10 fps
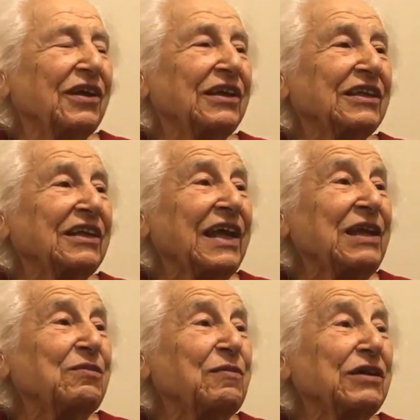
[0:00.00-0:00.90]
and
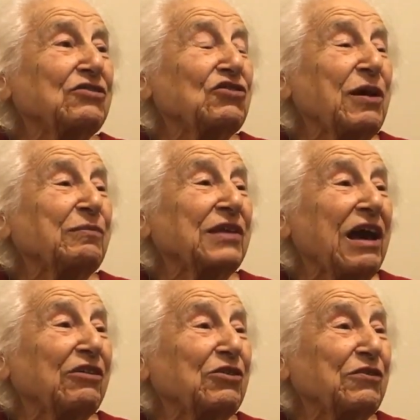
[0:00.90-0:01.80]
Grandpa jumped
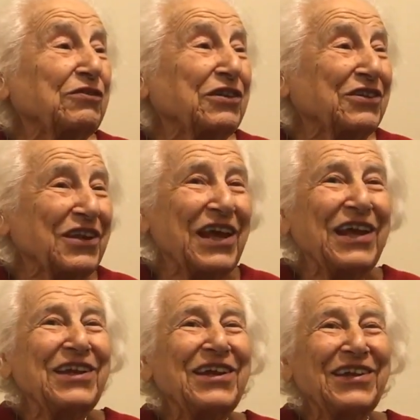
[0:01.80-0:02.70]
out of the
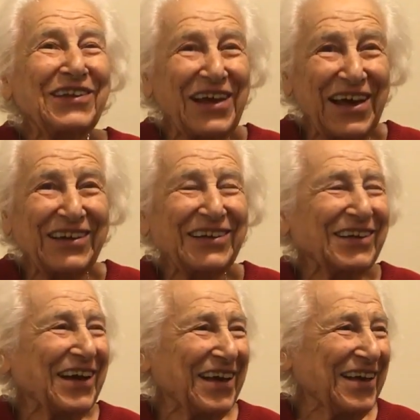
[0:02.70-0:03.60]
train and the other
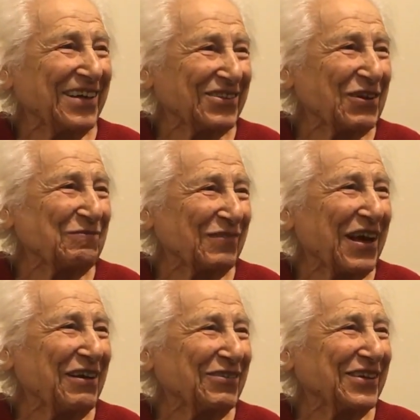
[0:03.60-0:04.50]
guy jumped
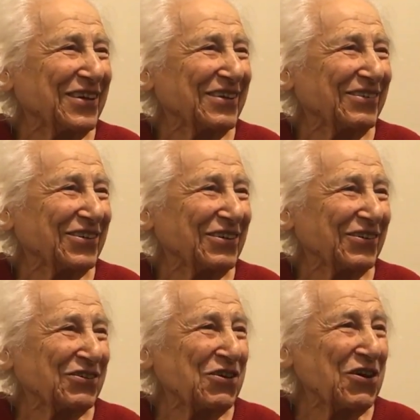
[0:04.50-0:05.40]
out. What
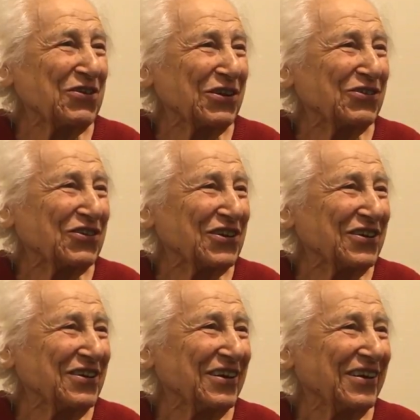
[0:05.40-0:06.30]
a courage,
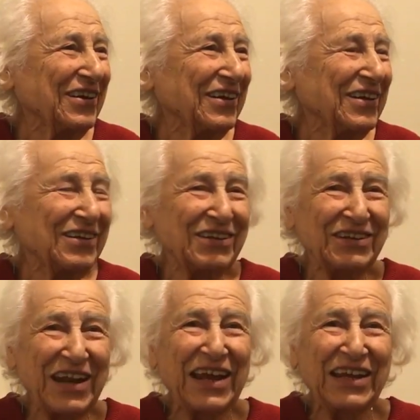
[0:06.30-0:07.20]
huh? In
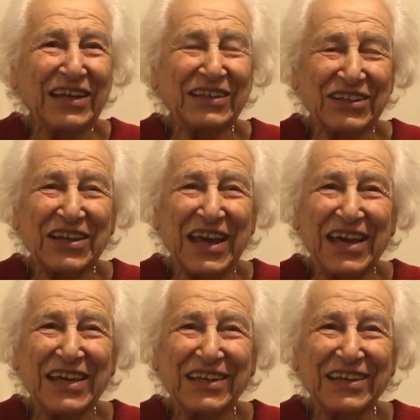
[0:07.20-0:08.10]
a running
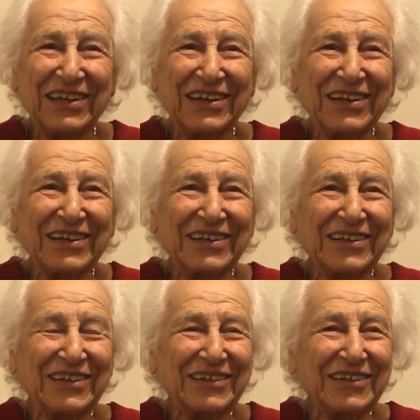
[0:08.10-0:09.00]
train.
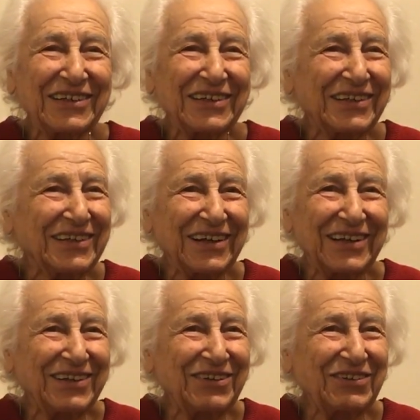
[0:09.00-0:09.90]
I
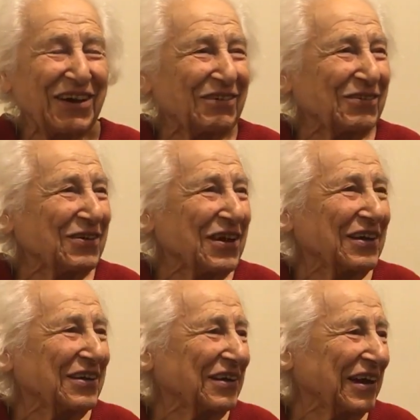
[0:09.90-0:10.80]

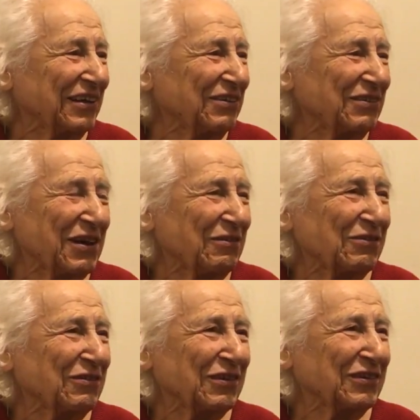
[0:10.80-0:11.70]
don't
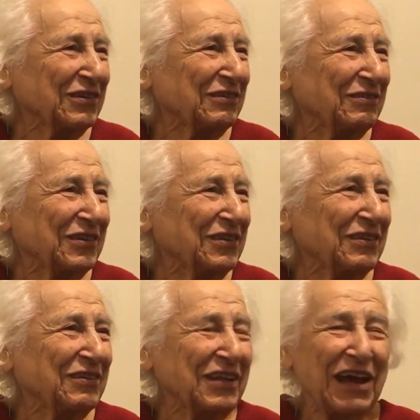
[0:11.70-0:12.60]
know.
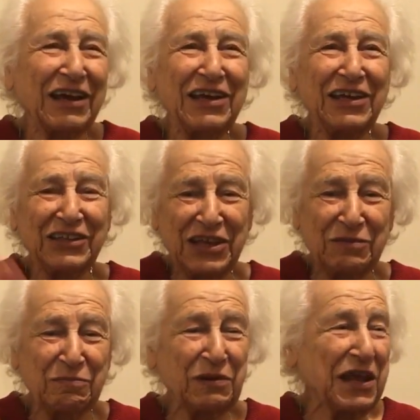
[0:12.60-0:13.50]
Lucky he
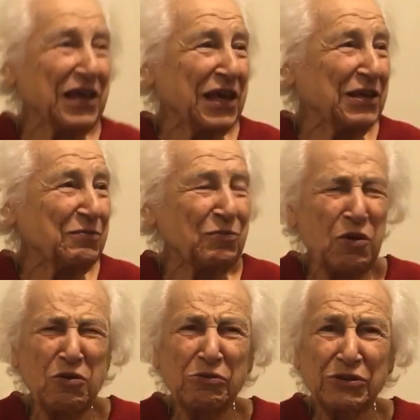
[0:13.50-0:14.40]
didn't break any
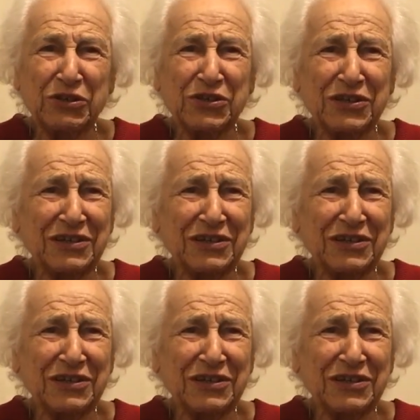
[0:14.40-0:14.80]
bones.